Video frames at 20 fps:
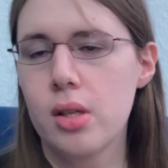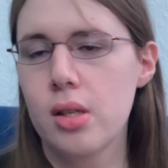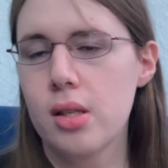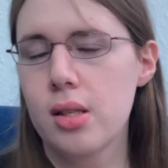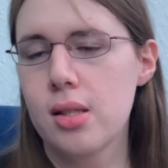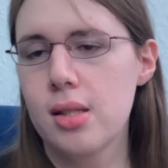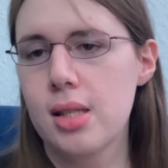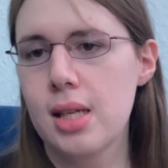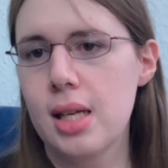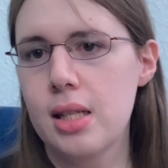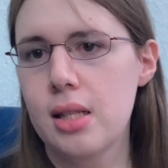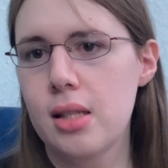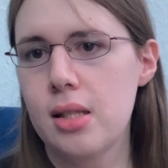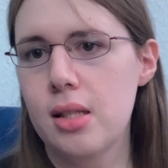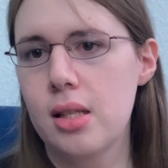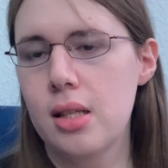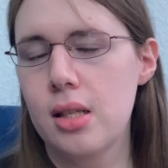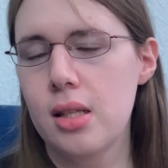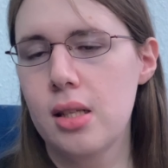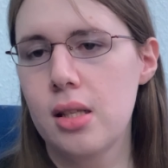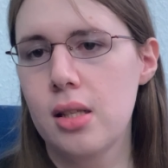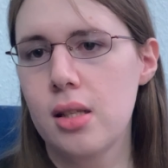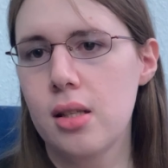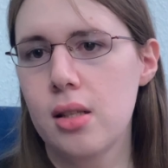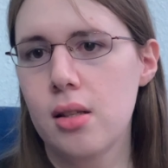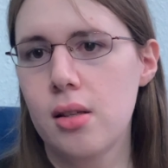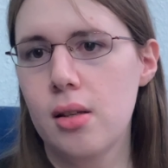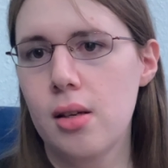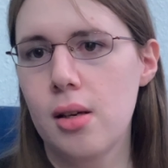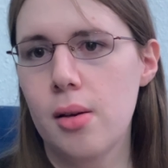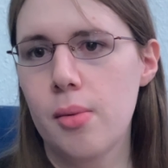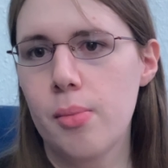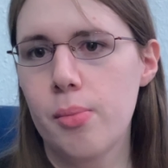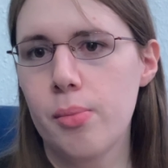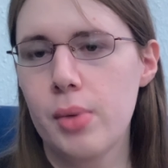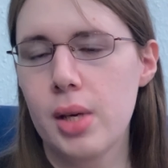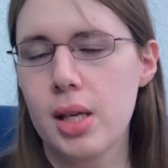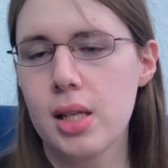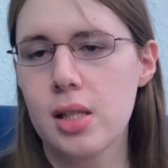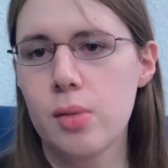set the
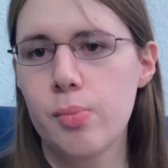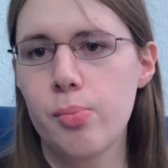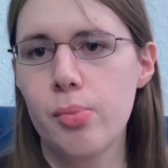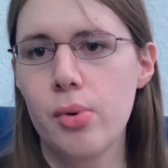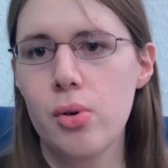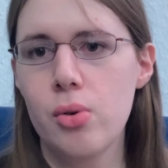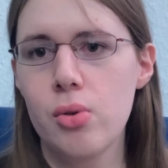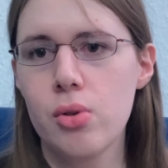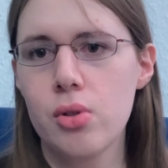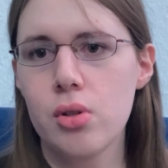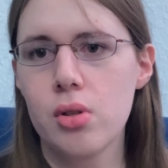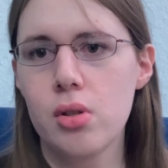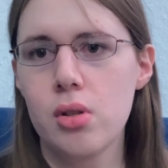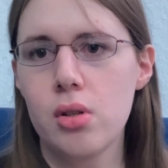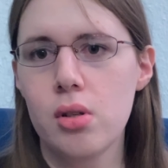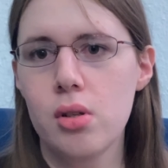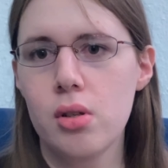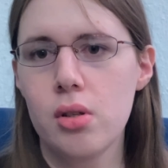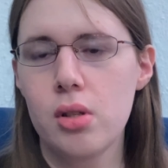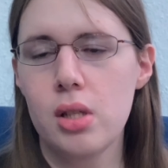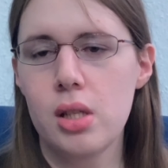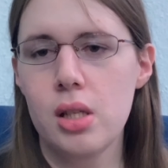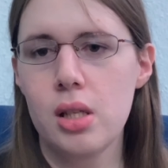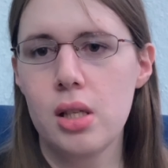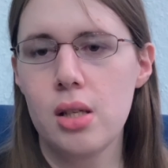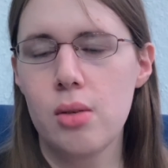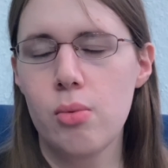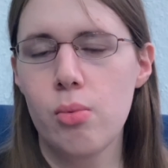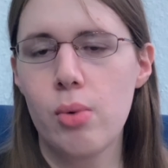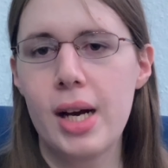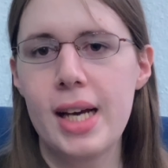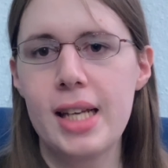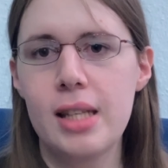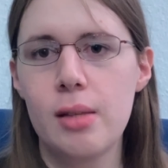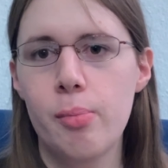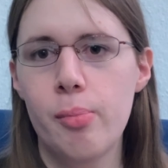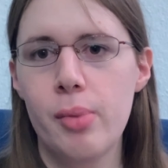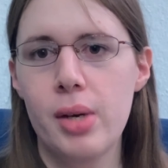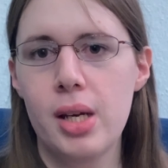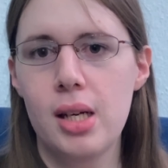exposure, the white
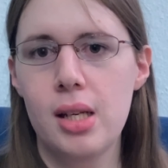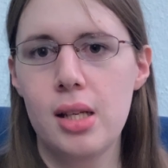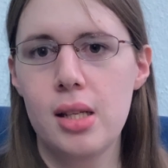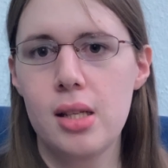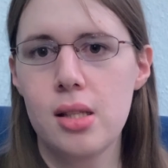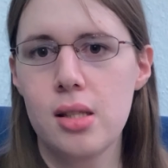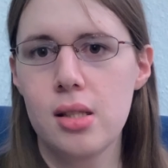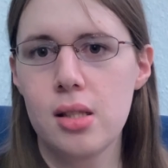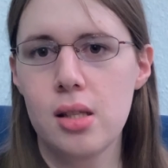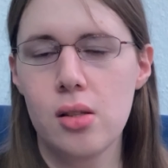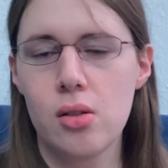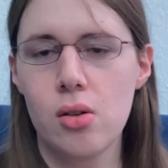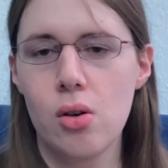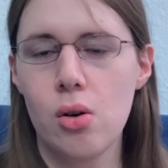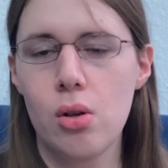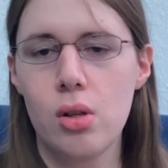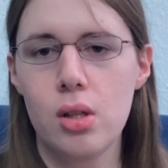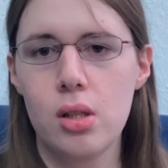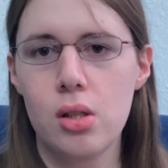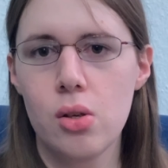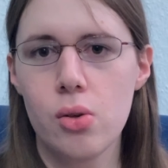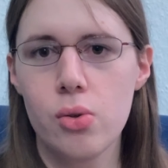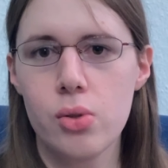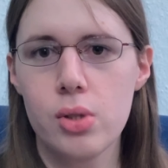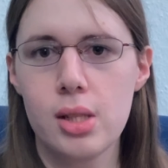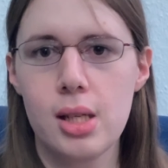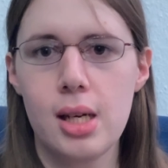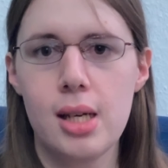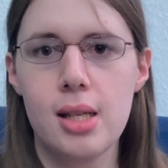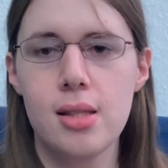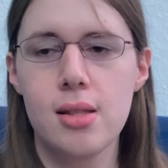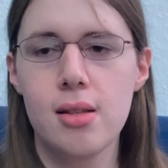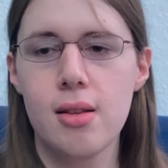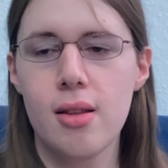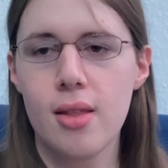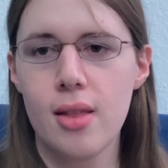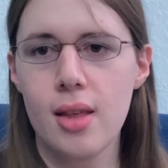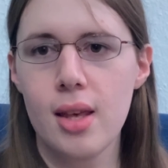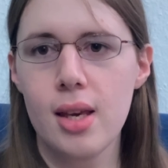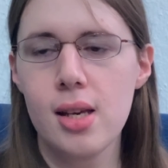balance, and all those nice
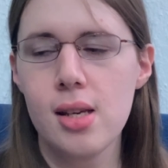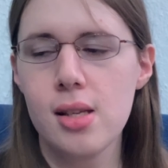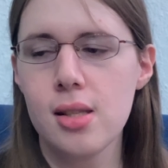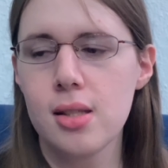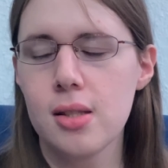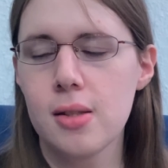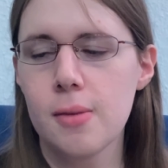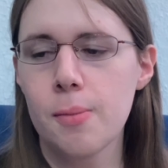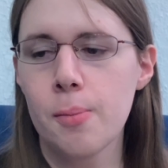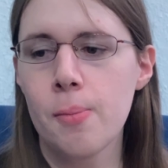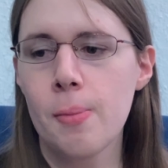things.